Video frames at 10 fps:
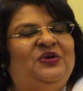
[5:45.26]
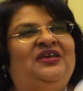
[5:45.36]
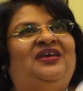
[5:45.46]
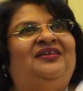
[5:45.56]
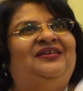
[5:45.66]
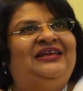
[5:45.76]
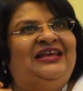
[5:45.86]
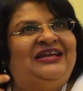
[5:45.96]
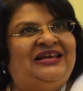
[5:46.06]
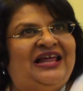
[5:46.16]
we can
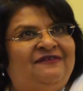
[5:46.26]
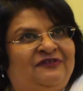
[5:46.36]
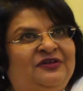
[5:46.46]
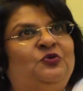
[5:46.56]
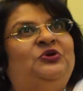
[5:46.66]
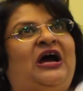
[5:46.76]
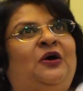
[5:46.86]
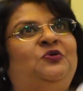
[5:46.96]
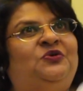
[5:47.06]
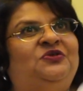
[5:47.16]
get livelihood
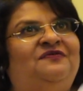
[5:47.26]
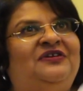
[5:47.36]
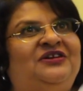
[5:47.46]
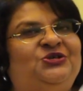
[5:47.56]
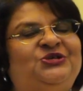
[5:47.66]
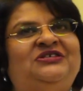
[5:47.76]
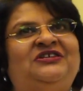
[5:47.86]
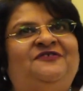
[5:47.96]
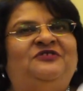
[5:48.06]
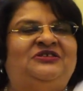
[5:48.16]
out to the
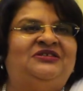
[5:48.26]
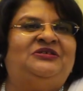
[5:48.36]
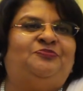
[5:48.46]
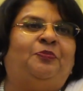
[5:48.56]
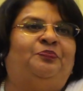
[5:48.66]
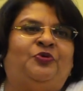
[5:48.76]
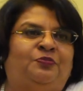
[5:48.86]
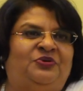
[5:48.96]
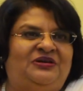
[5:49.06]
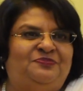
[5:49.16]
villages if this is
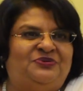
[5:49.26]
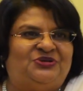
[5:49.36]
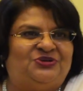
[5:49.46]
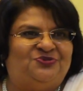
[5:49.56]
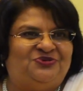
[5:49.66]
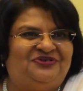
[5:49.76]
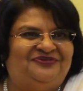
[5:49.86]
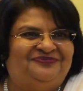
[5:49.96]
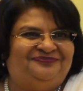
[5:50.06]
properly pursued.